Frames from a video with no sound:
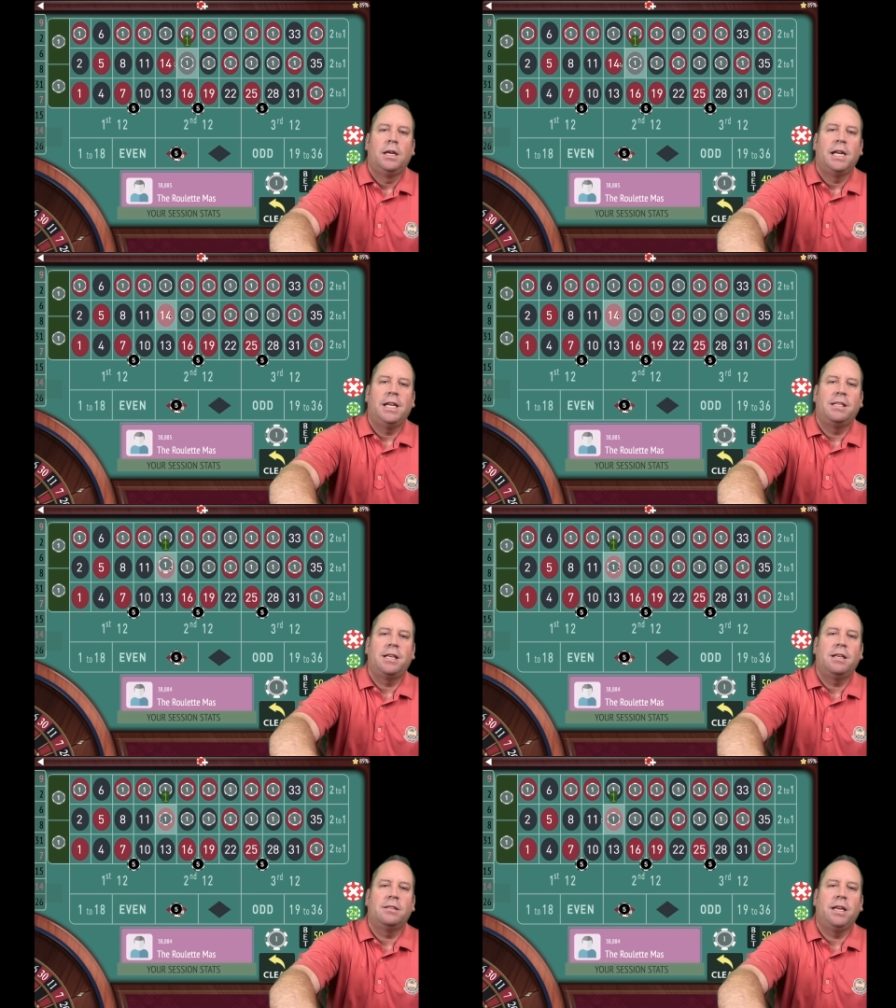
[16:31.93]
And he
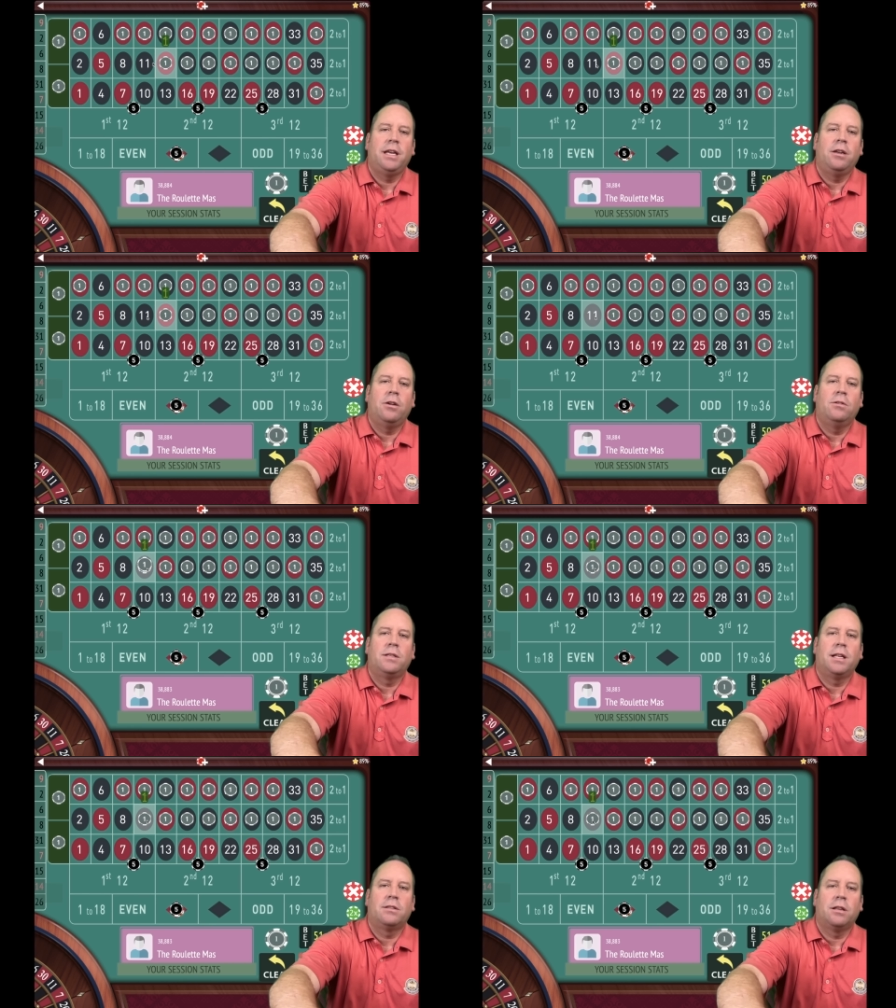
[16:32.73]
says that he knows
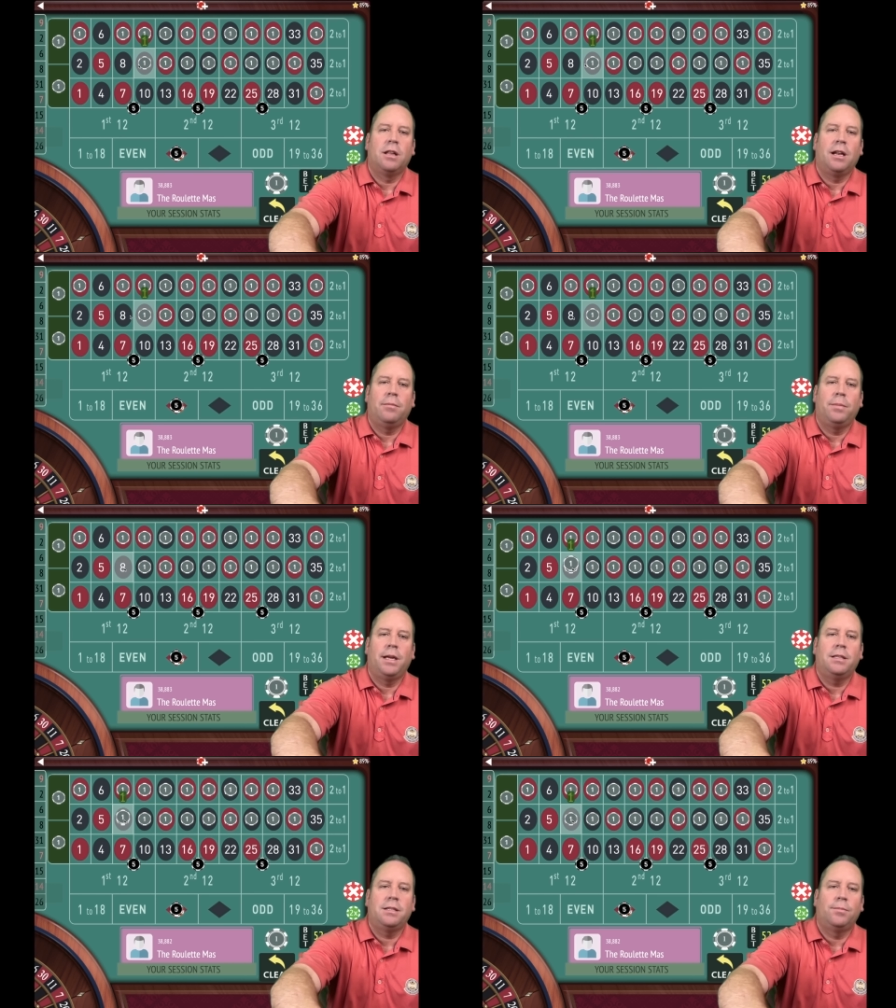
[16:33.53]
that's a lot of
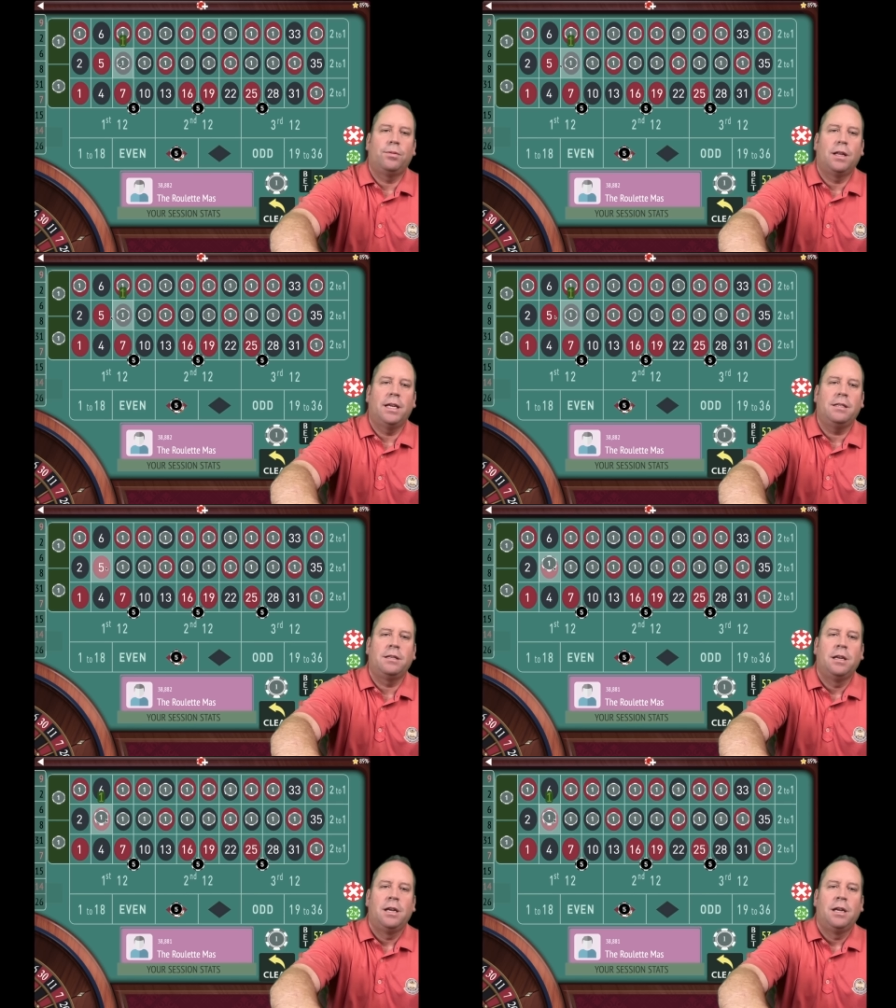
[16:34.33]
bets to place,